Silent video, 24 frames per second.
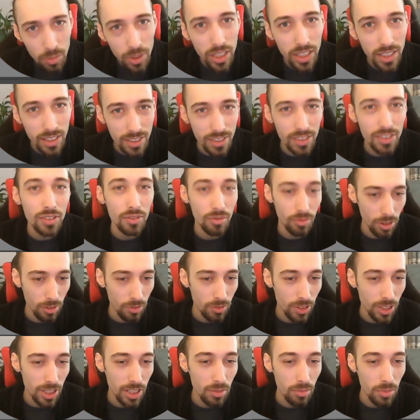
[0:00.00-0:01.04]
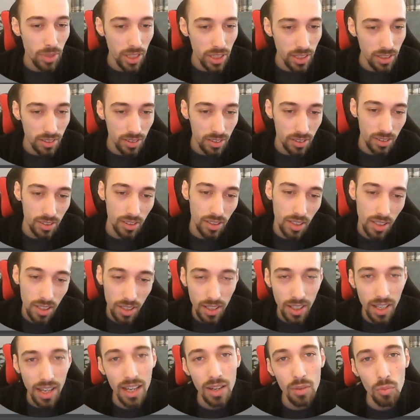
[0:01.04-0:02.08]
minutes. 15 minutes
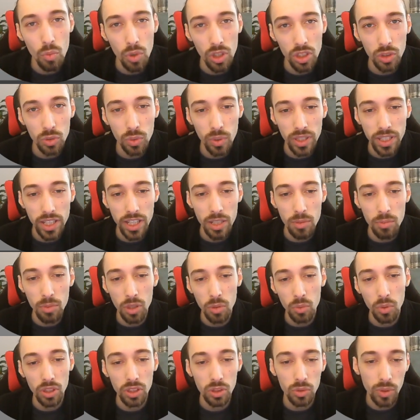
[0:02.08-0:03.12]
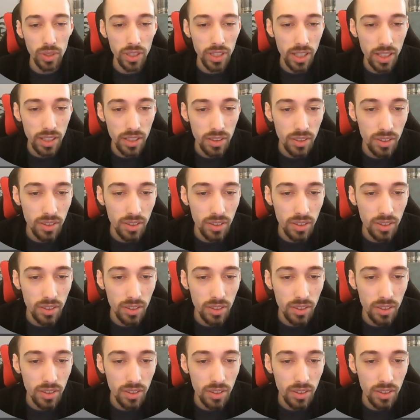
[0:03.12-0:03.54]
at 128 by 128.